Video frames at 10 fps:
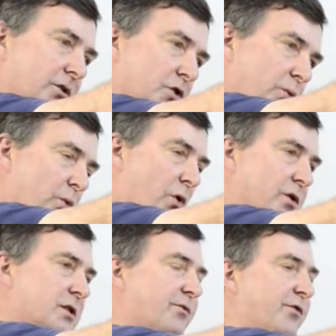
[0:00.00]

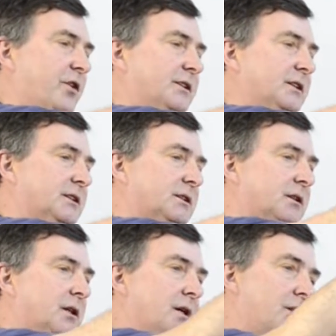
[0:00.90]
towards the front,
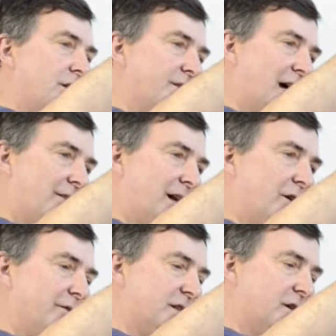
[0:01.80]
not directly
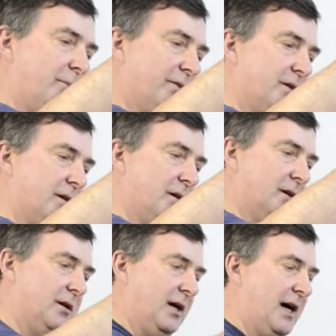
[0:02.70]
over the top of
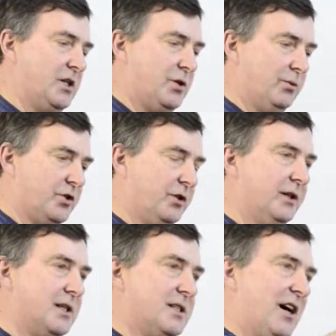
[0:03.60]
the actual
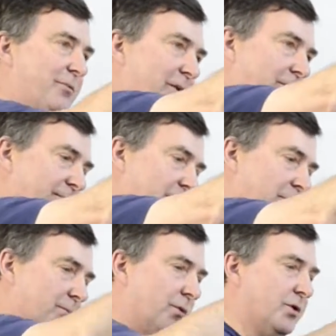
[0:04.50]
trunk itself,
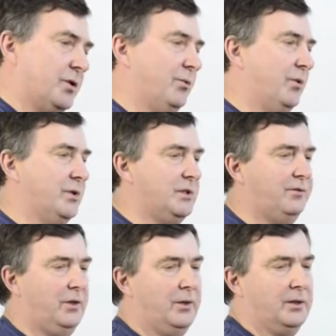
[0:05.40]
but more towards the
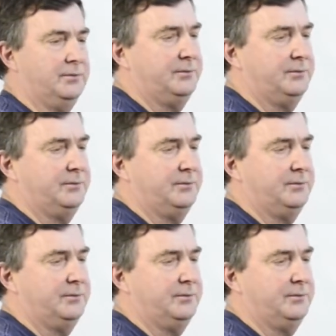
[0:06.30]
viewer.